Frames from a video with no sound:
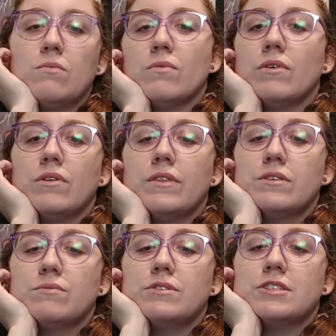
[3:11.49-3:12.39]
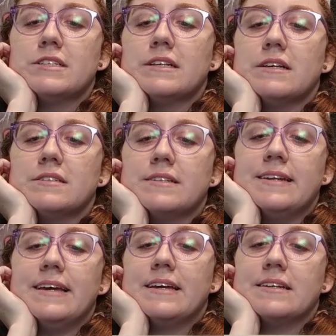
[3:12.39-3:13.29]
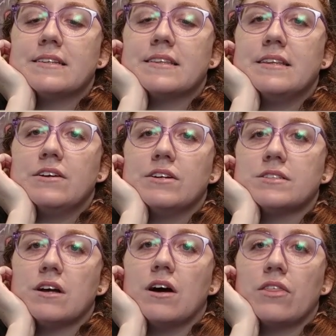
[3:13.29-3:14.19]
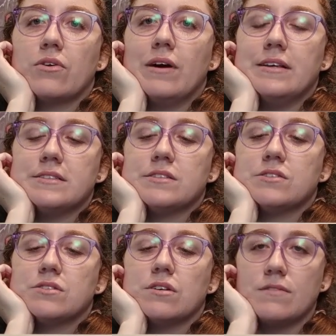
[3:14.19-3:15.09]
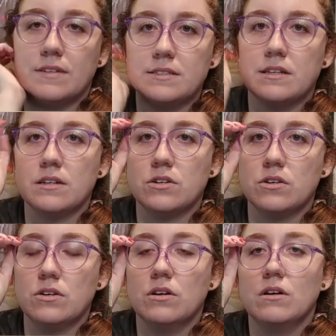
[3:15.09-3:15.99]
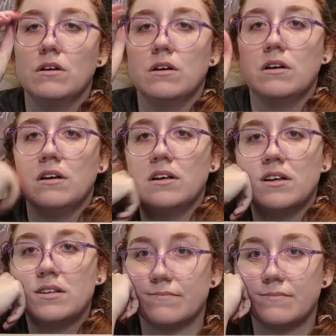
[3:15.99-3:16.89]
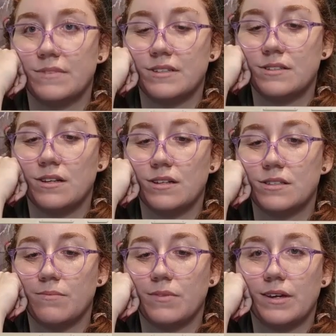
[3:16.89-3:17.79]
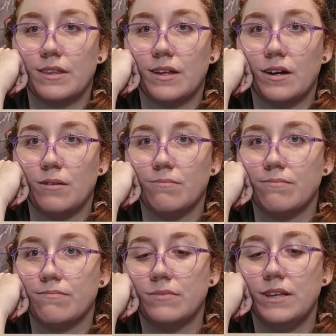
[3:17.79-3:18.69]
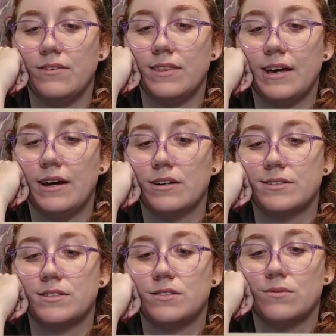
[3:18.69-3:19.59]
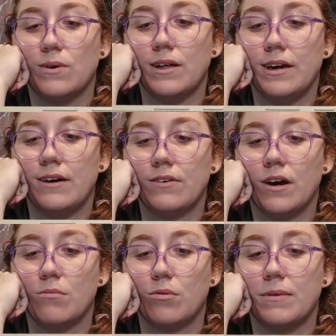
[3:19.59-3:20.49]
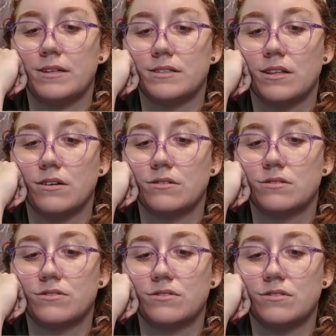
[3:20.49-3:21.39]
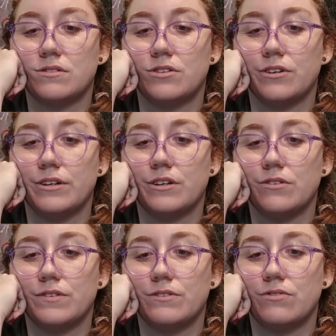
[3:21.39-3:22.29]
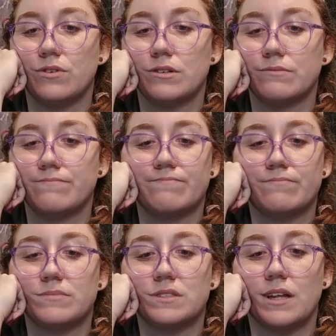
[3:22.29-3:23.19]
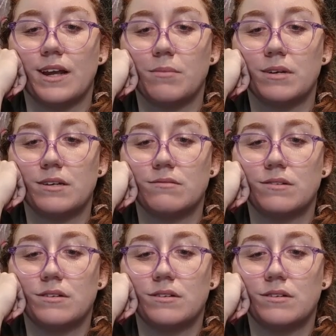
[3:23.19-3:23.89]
Well, this one just says to take it to the nearest authorized service center. This is not something that I'm leaving the house while I have compromised lungs during COVID for. It's not happening.